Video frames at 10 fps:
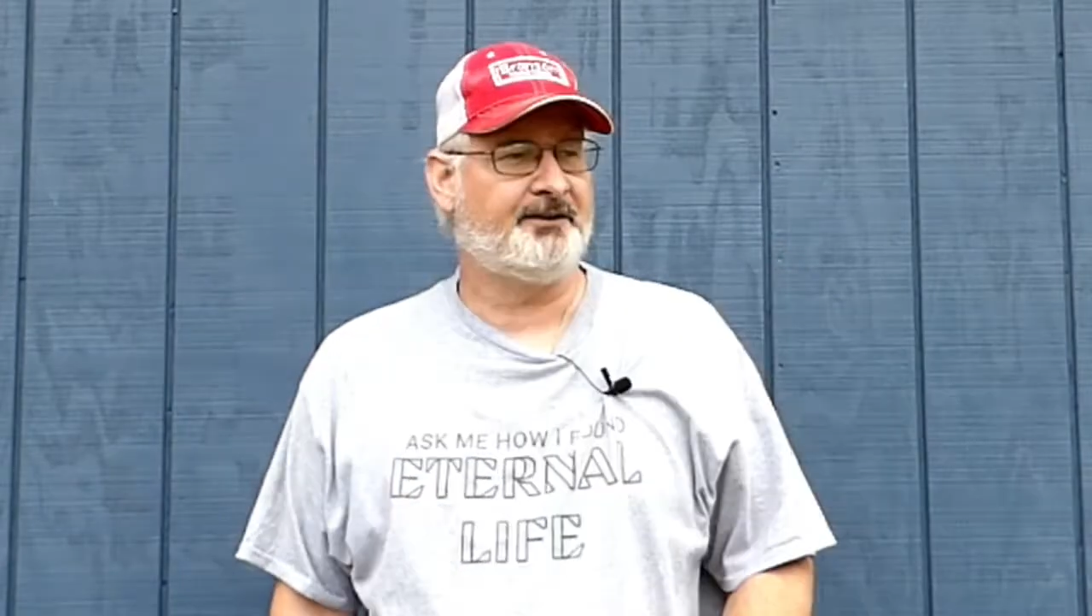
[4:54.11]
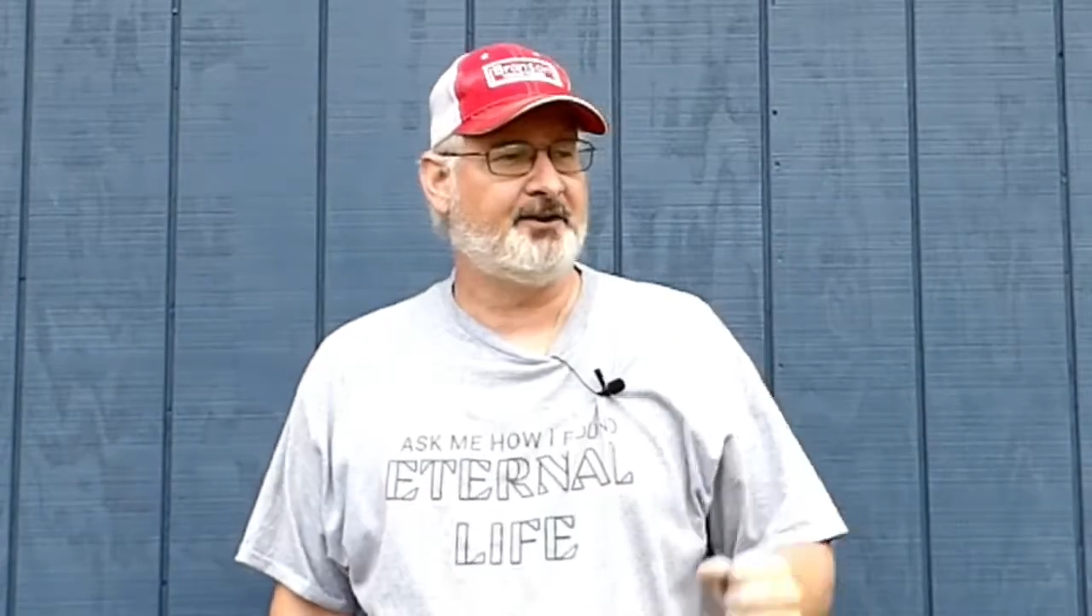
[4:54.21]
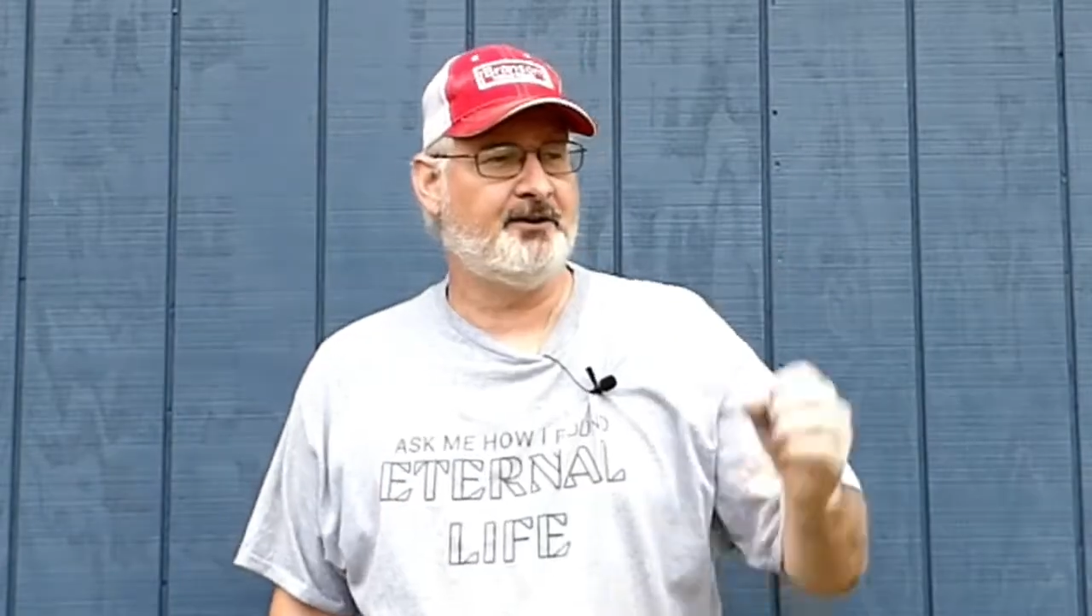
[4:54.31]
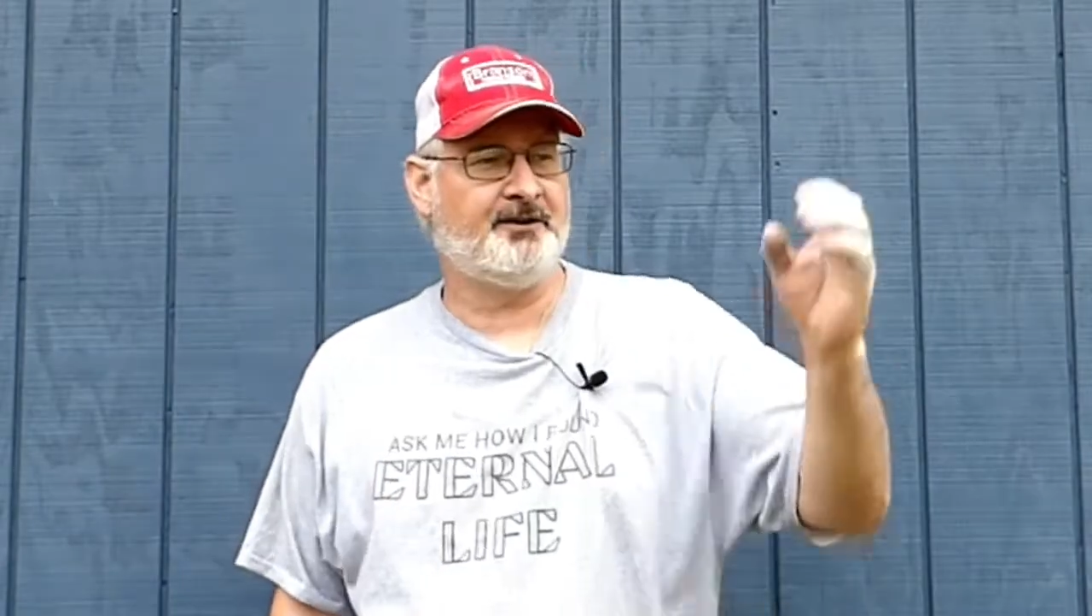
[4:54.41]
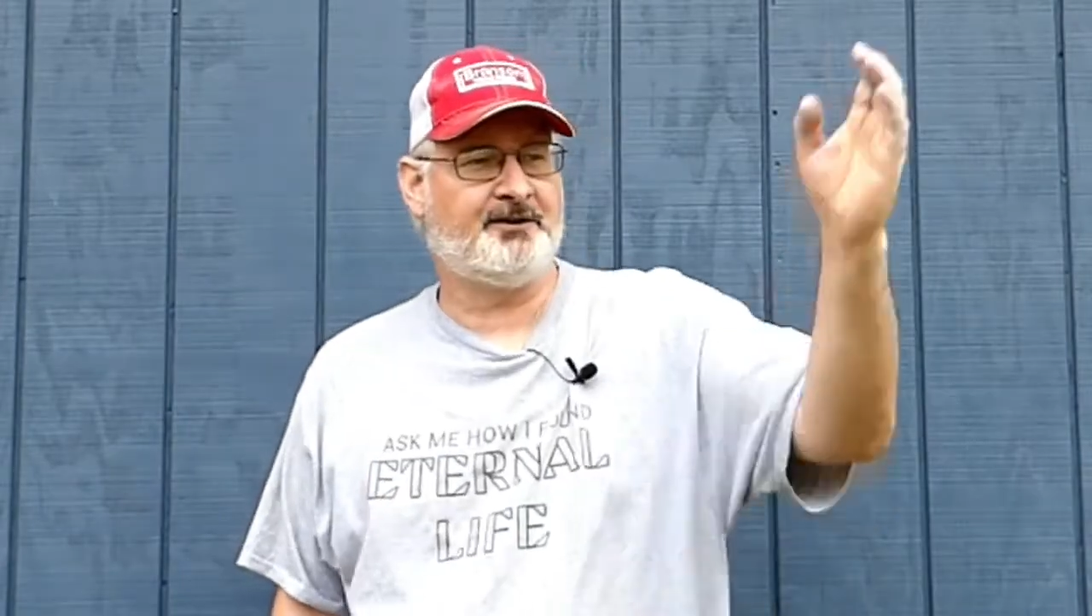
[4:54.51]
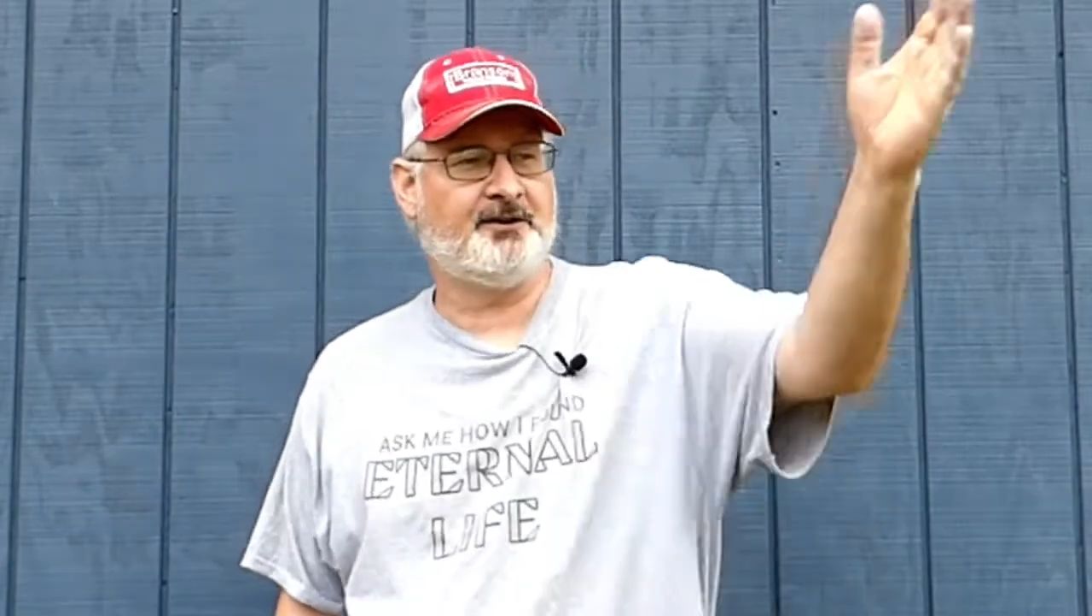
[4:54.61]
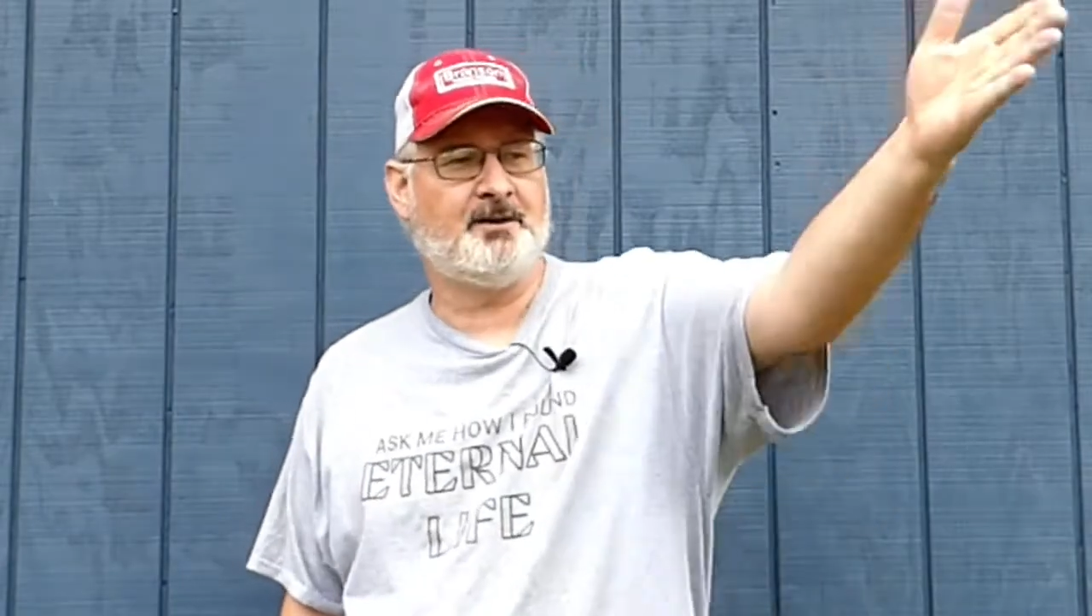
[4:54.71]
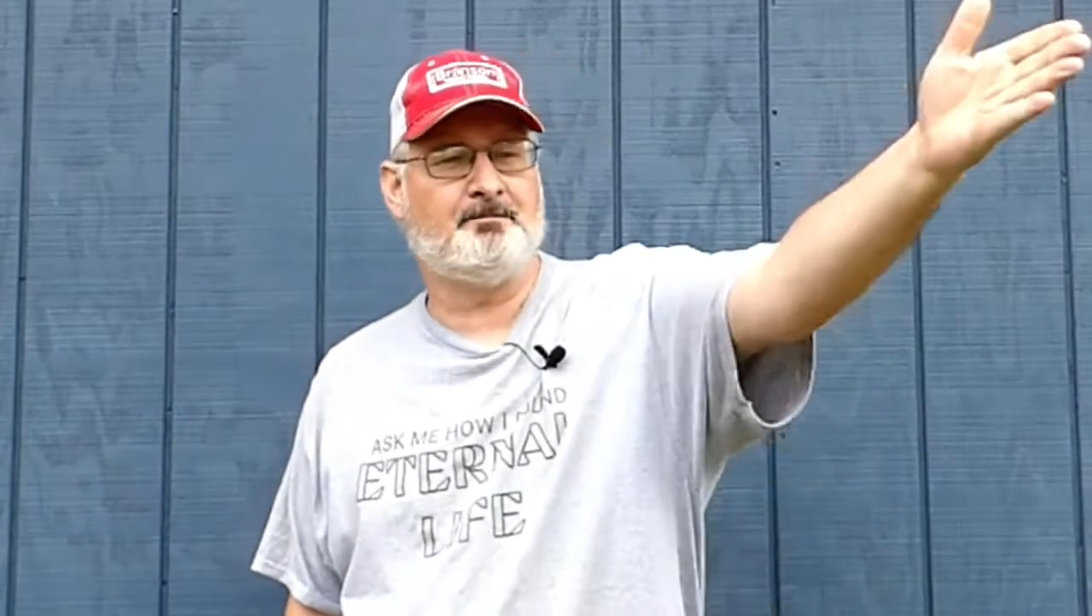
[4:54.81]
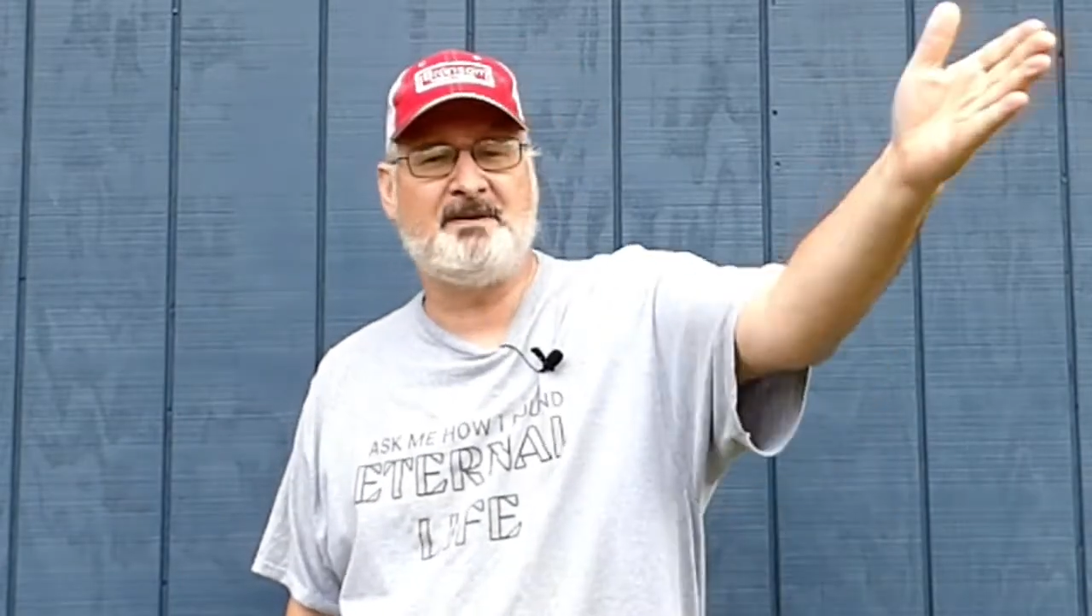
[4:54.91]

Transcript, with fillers: to, to the